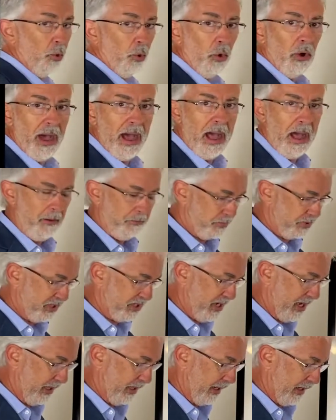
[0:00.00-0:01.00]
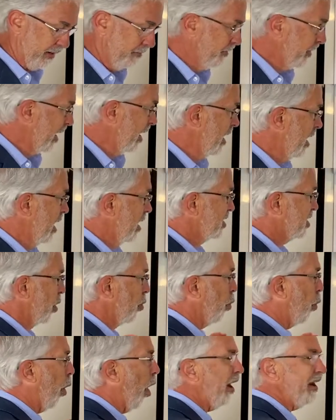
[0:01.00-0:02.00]
or upselling. So
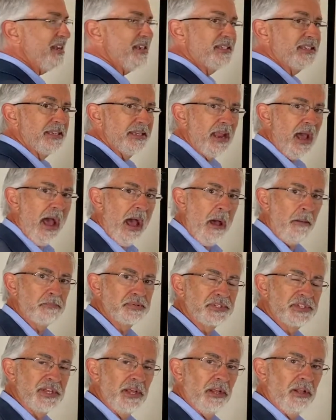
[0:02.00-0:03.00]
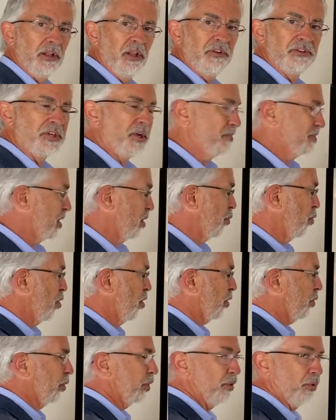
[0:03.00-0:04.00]
what is an upsell? A lot of times I
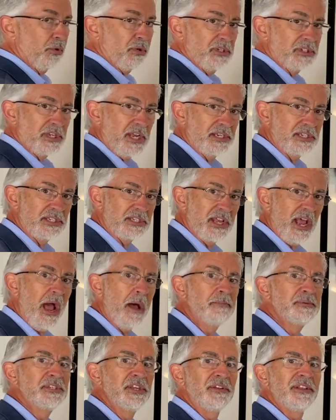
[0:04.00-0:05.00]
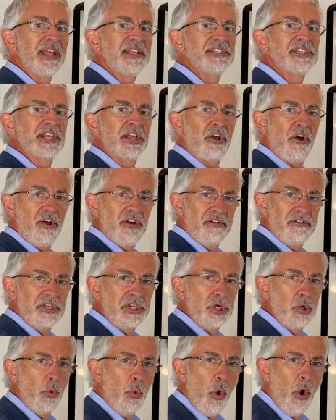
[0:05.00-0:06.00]
work with organizations that upsell, that's the kind of, do
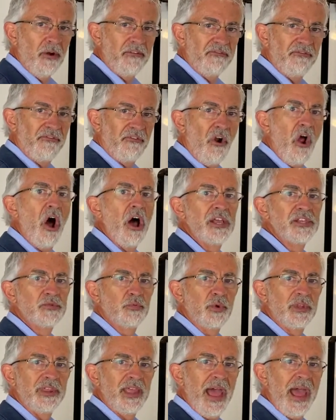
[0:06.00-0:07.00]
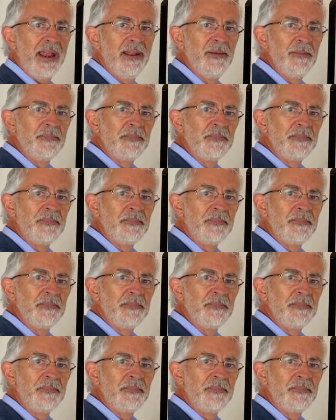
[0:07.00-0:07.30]
you want fries with that?